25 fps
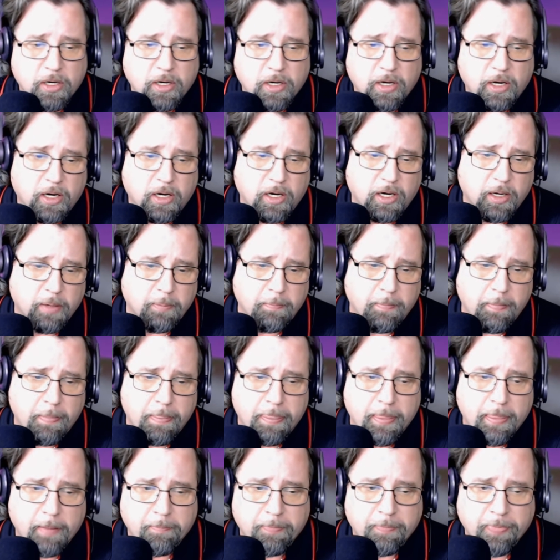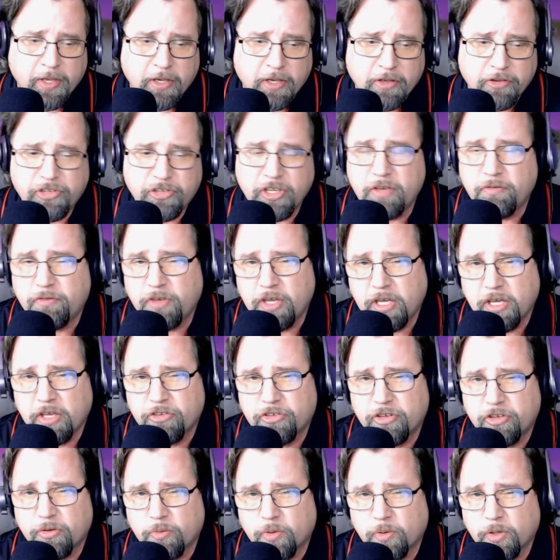Um, CV
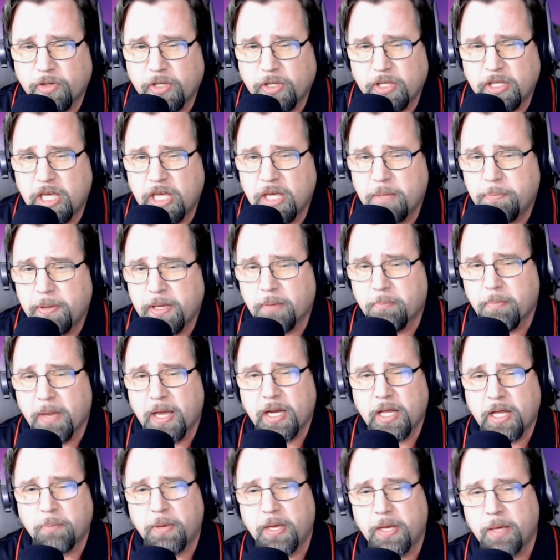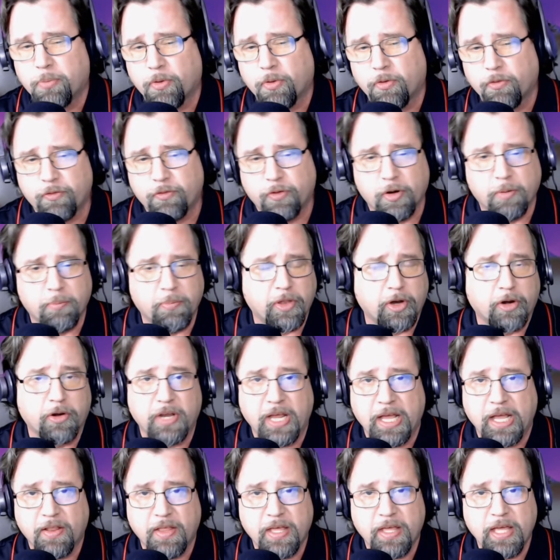isn't really keeping many people from their
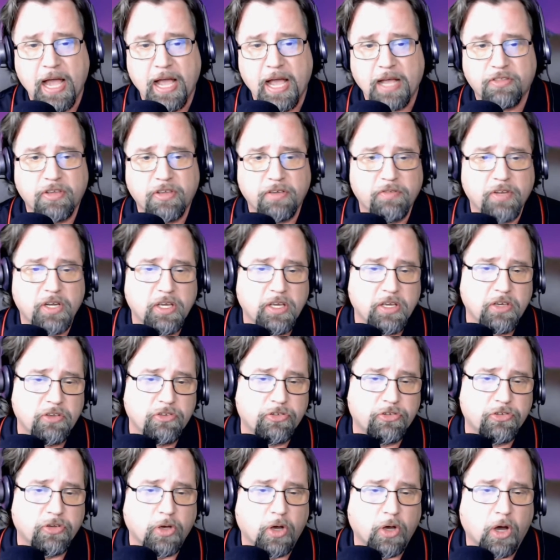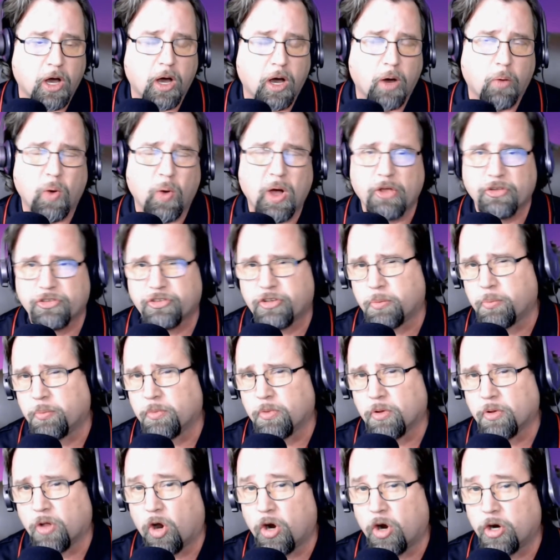daily activities, uh, while
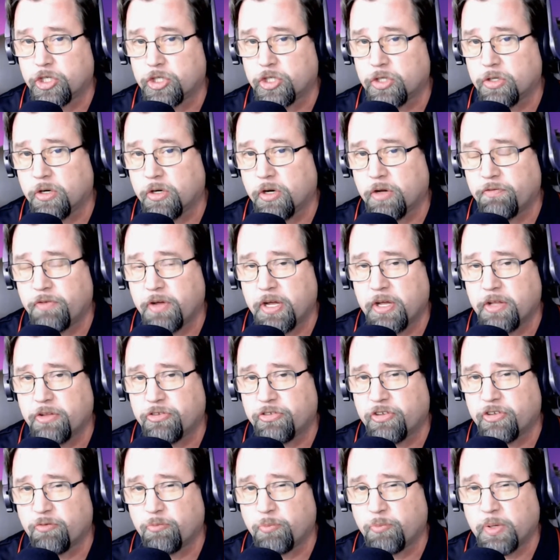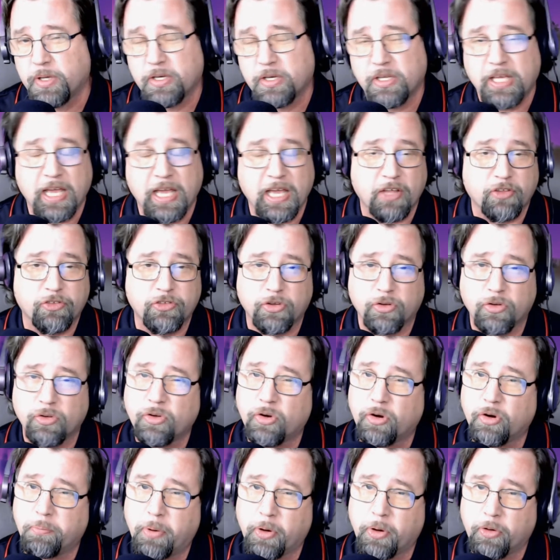some larger events have been canceled
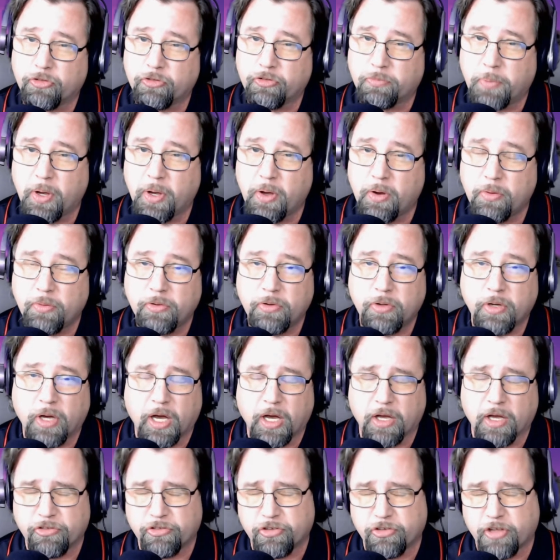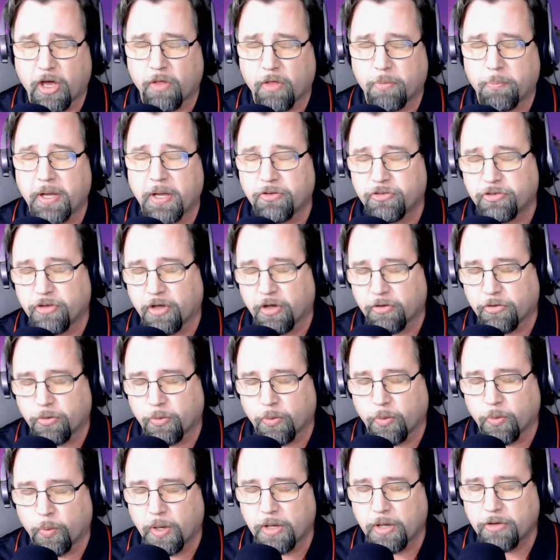or postponed, uh, South by
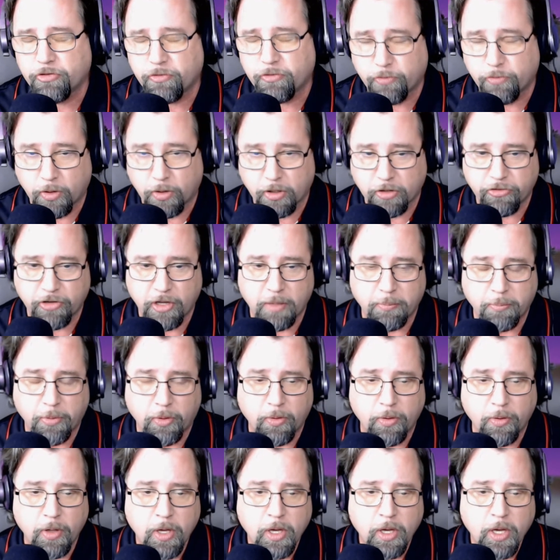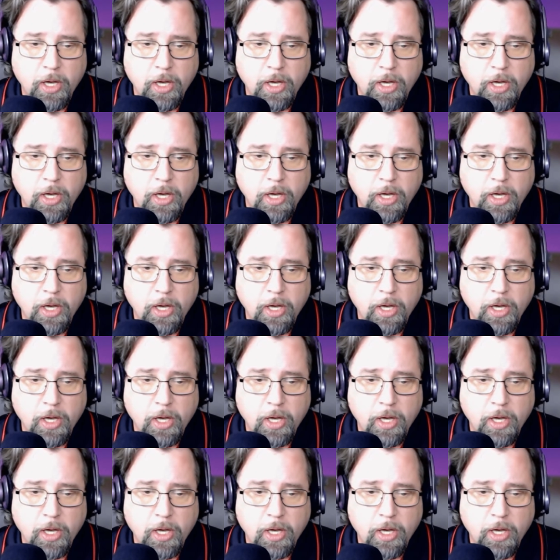Southwest, for example.